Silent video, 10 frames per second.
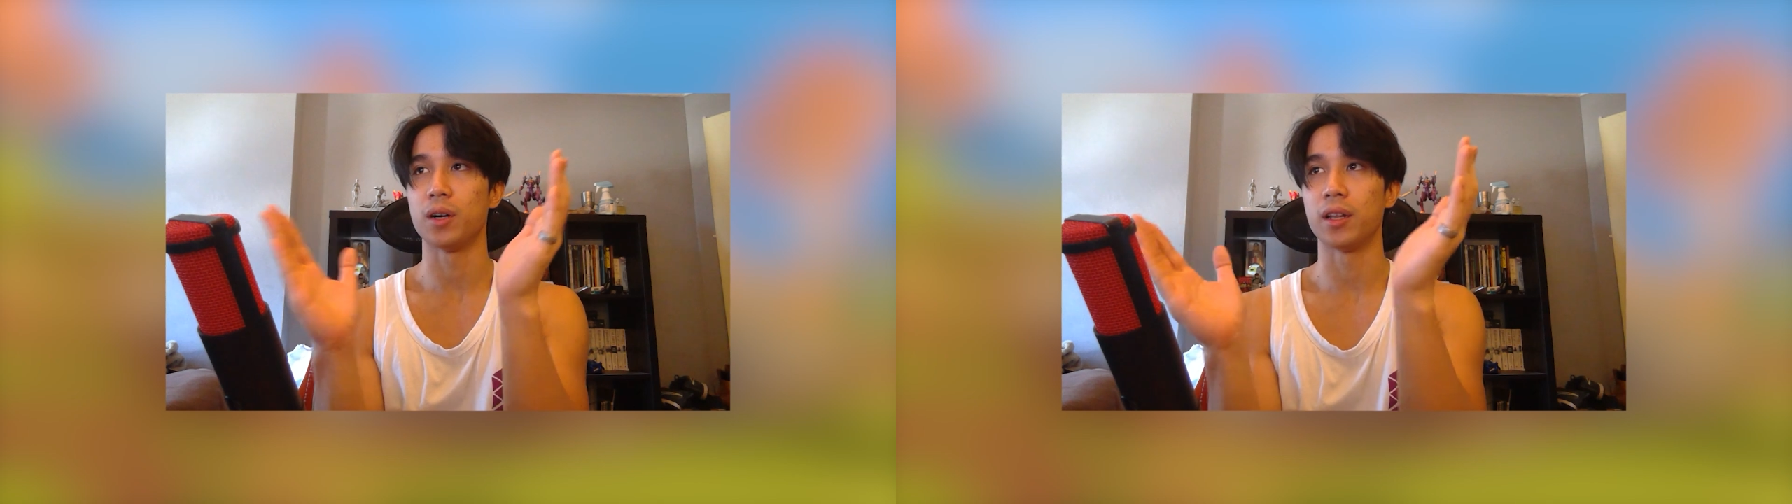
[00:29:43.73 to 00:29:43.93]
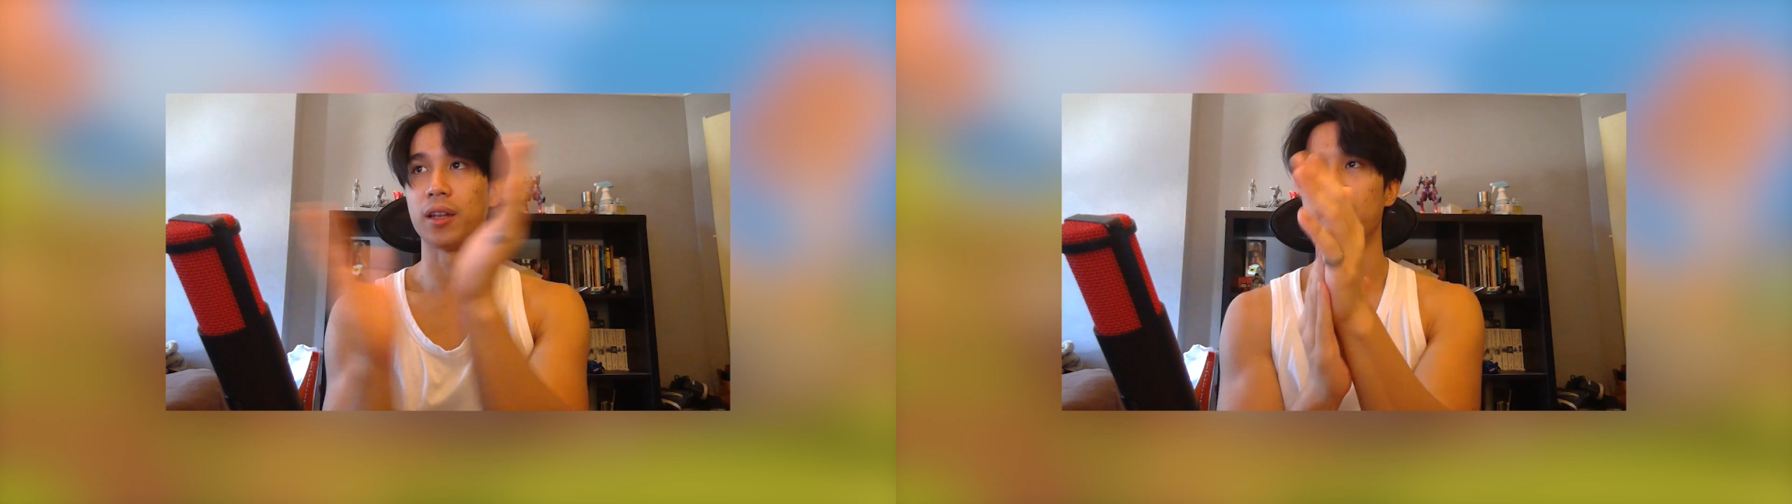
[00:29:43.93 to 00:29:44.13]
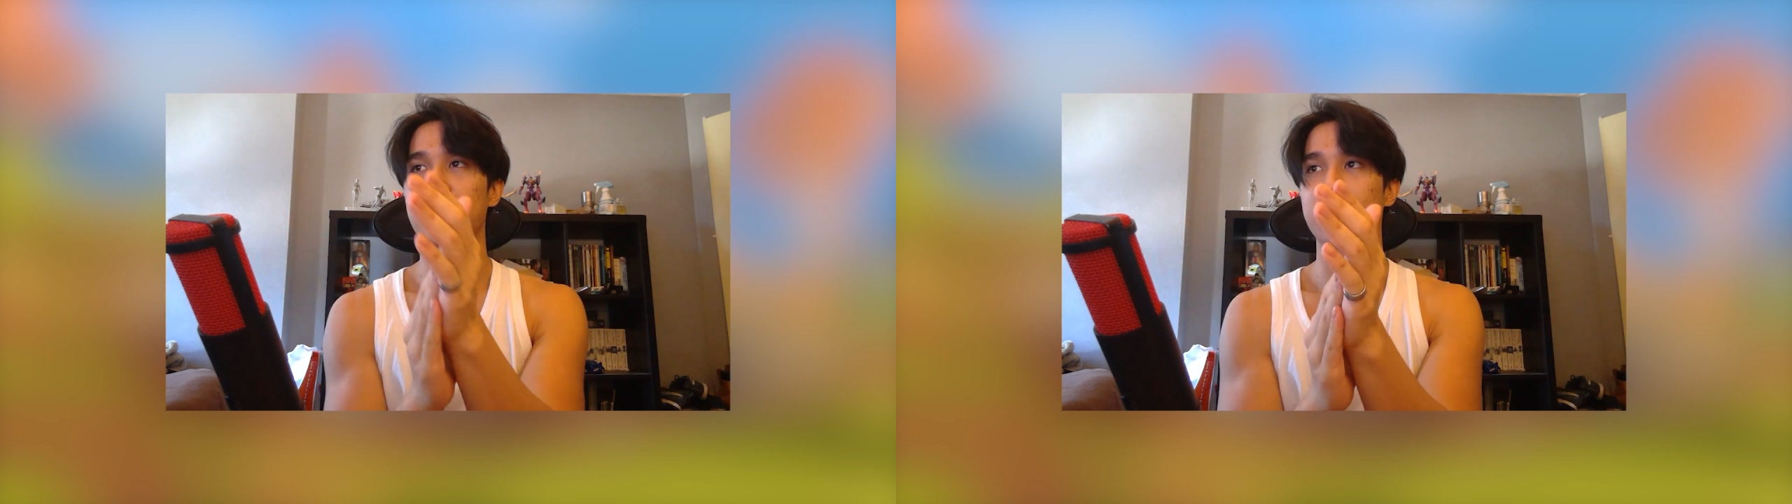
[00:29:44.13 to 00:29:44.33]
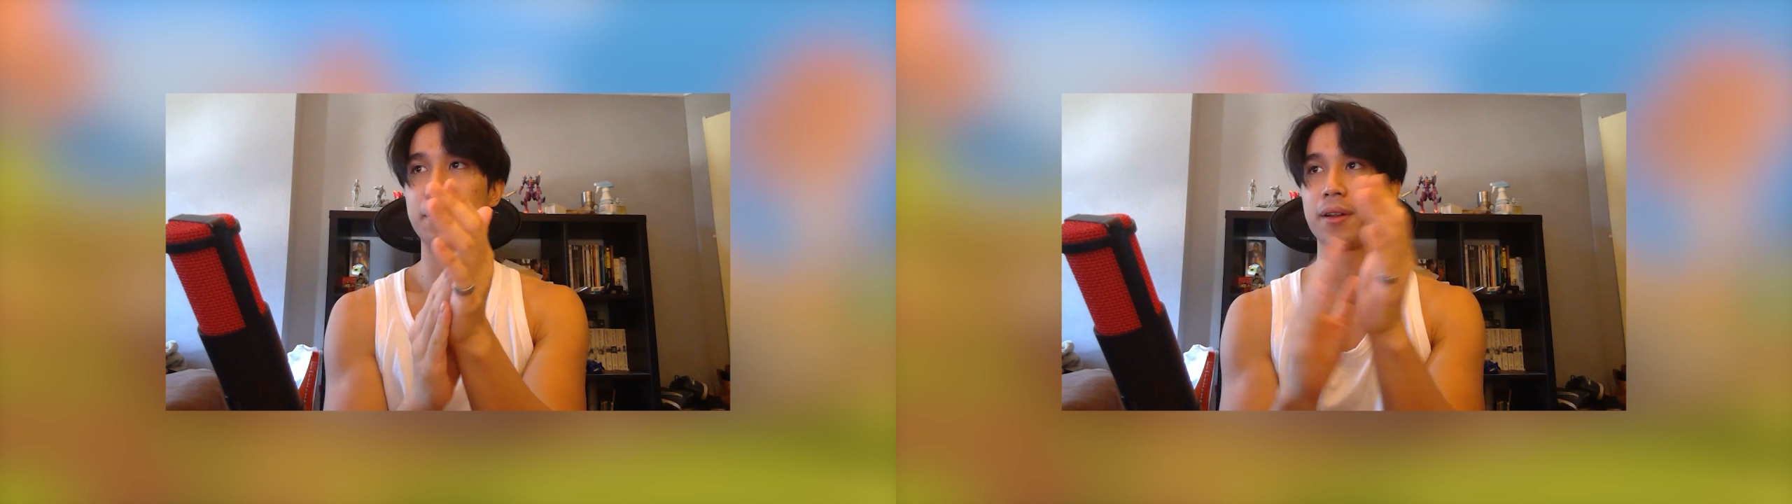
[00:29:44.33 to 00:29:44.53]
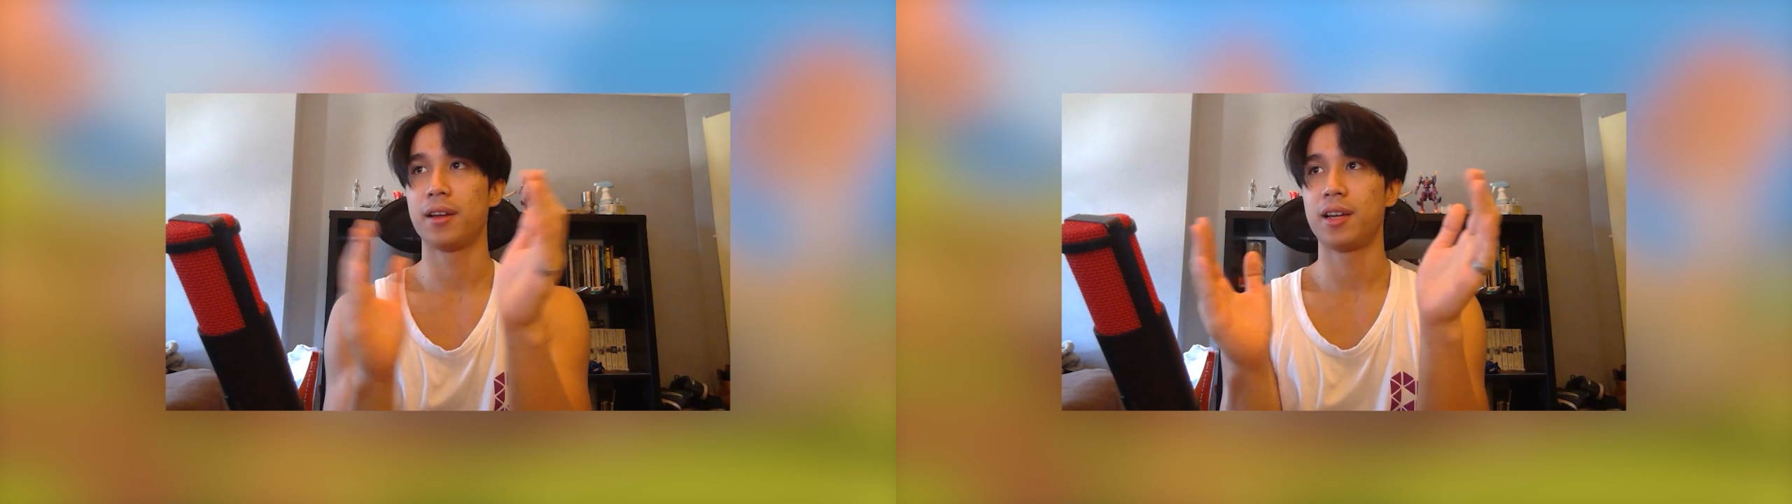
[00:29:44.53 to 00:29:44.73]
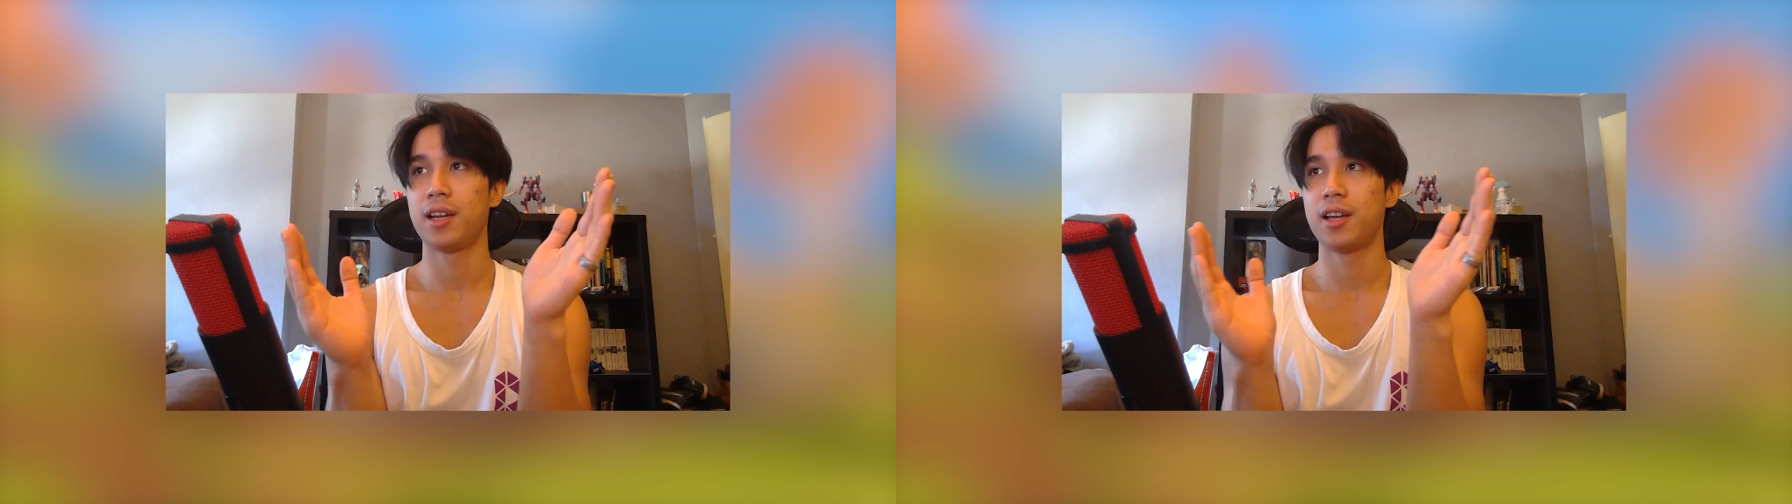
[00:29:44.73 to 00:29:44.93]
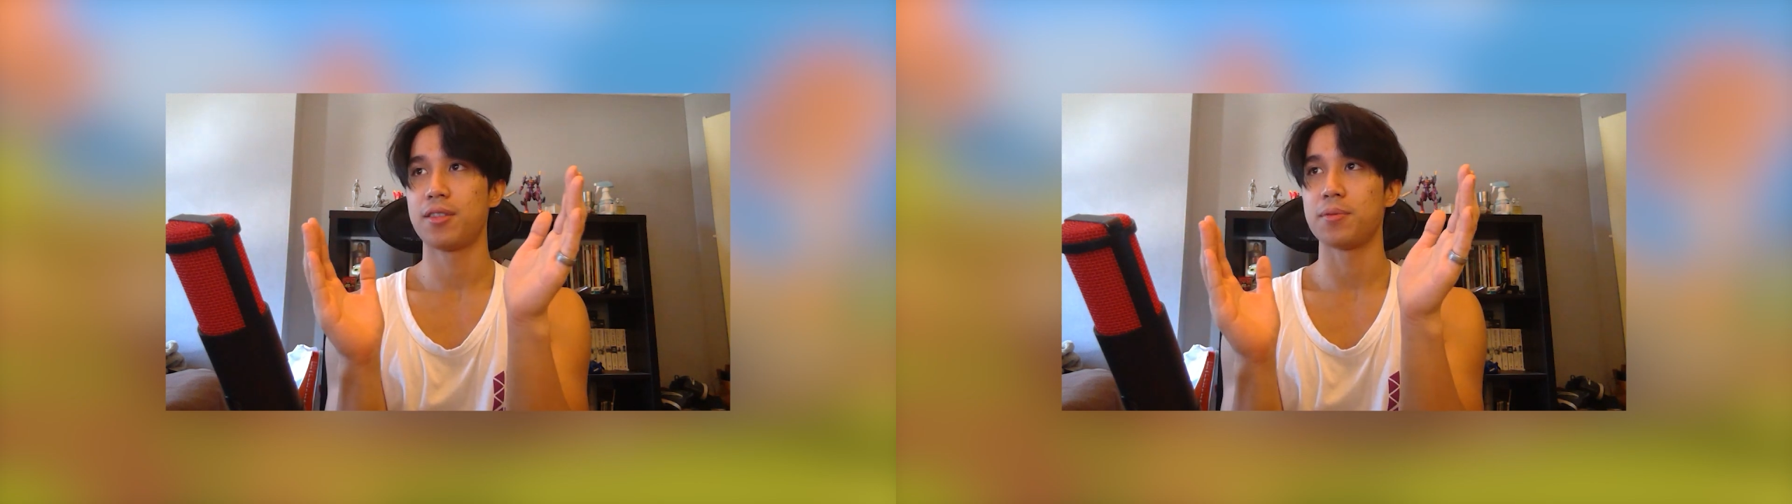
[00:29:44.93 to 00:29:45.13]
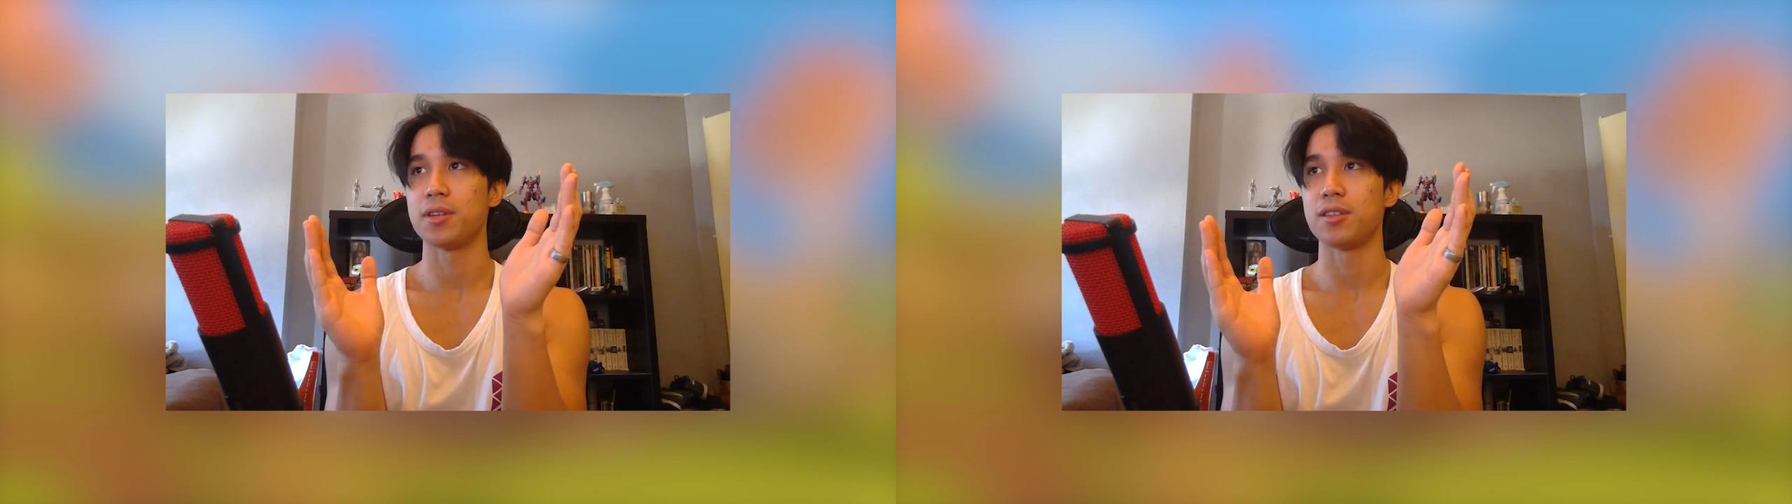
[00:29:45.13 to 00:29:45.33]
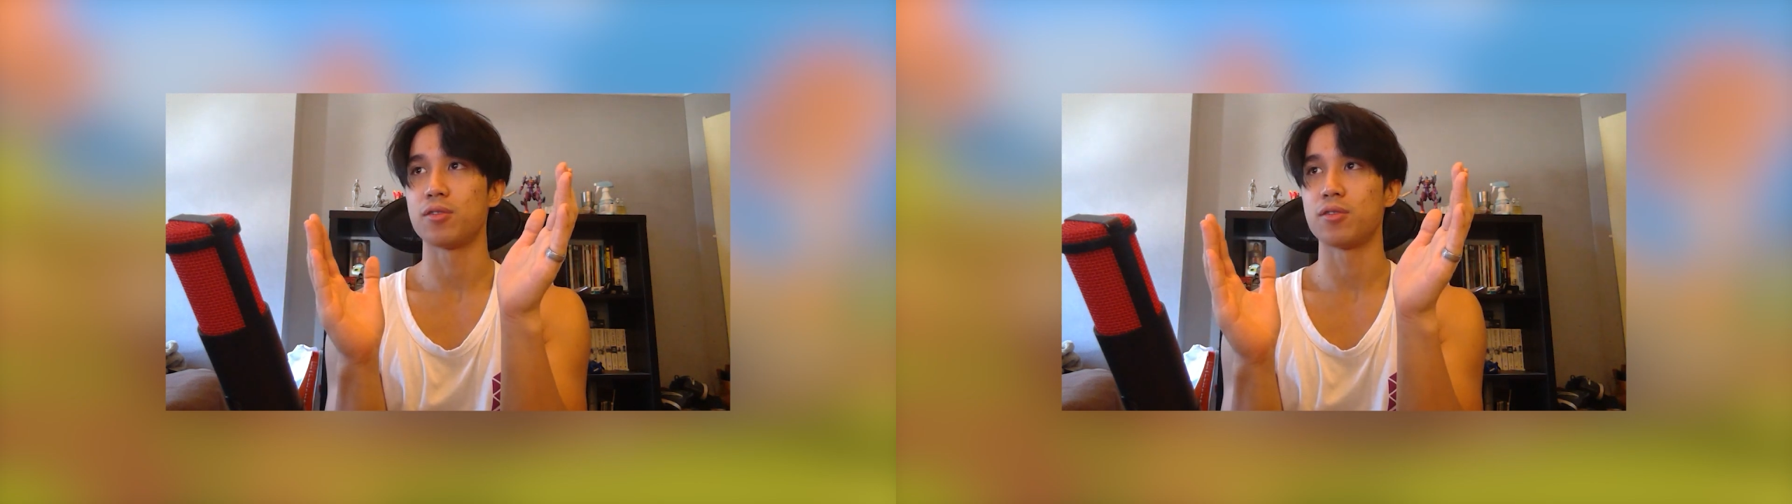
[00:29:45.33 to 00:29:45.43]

1, clap. 3,